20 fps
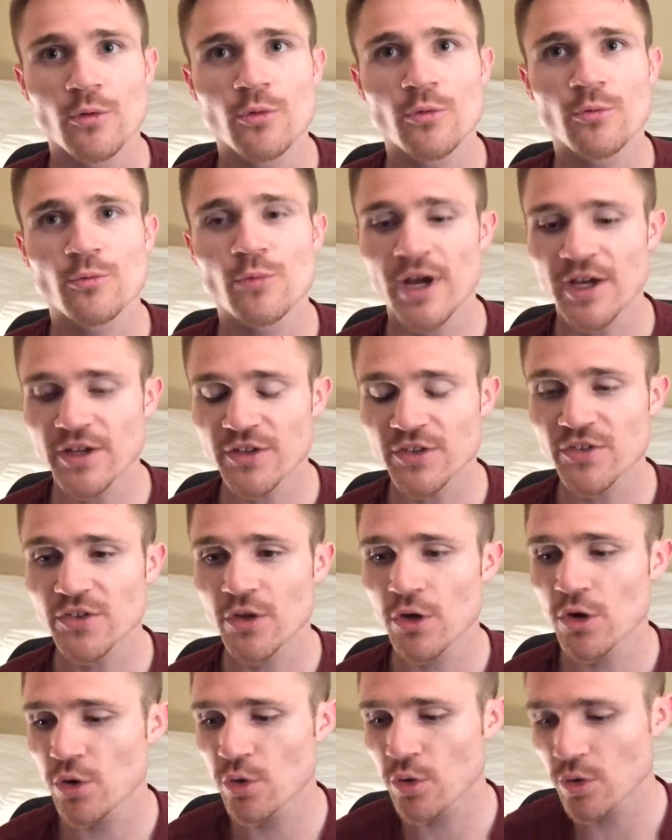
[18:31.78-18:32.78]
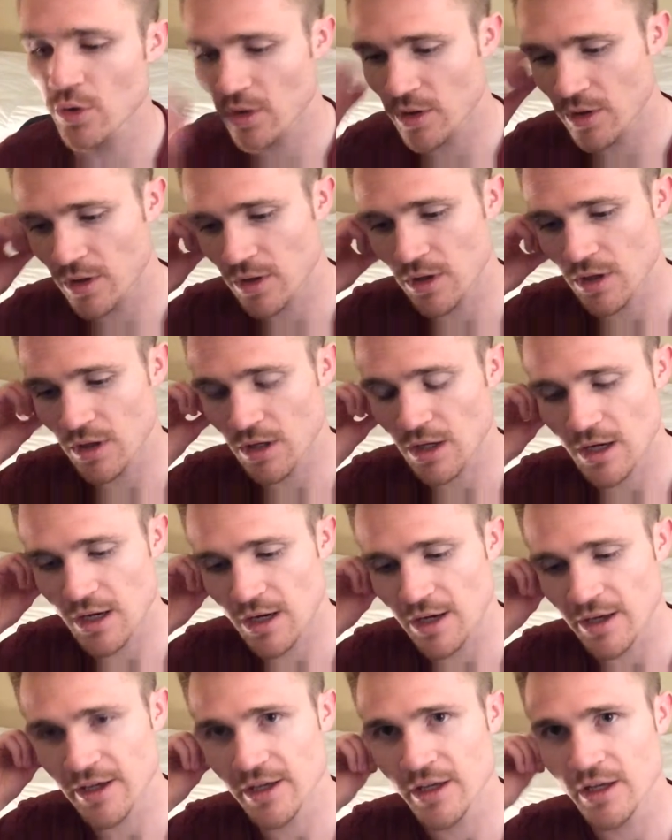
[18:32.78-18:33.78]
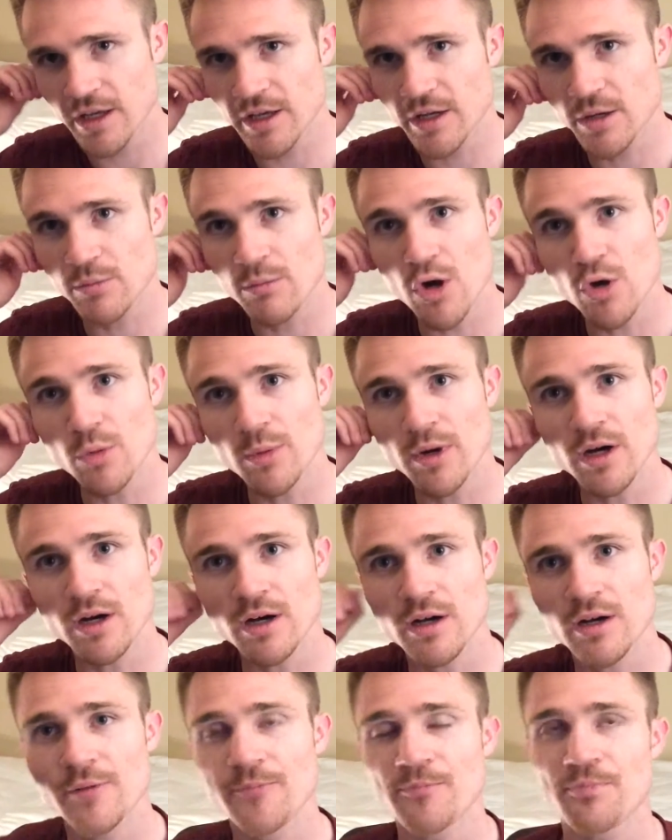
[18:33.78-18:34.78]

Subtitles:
right. So, in a MOBA